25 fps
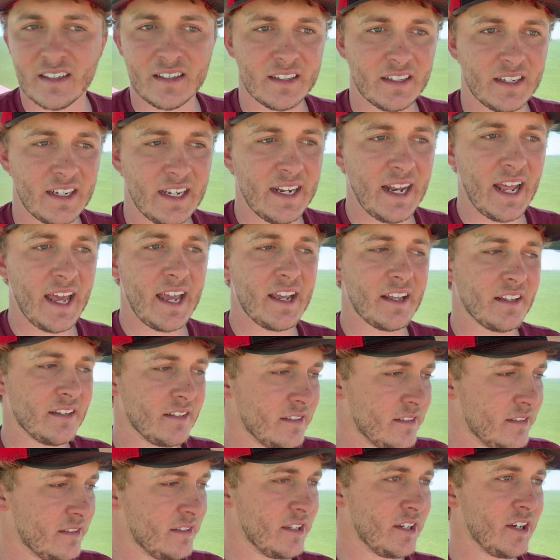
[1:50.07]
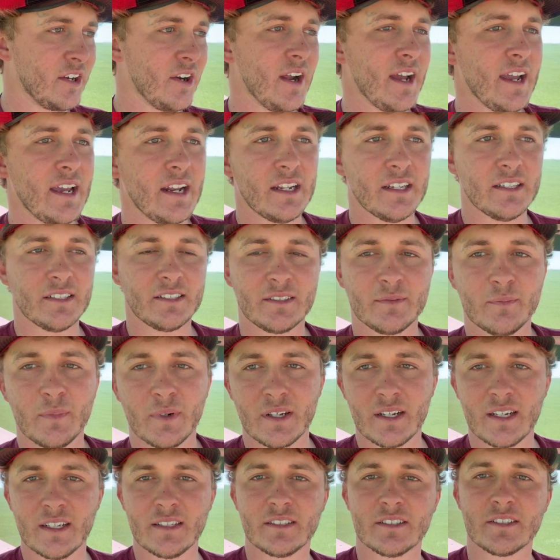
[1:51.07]
it ain't the greatest,
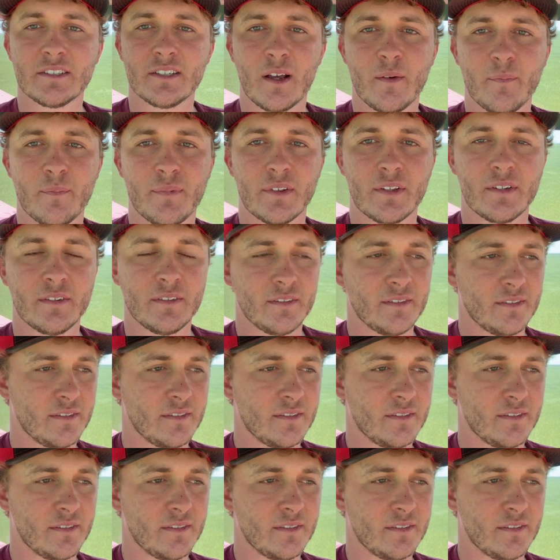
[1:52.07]
but it's something.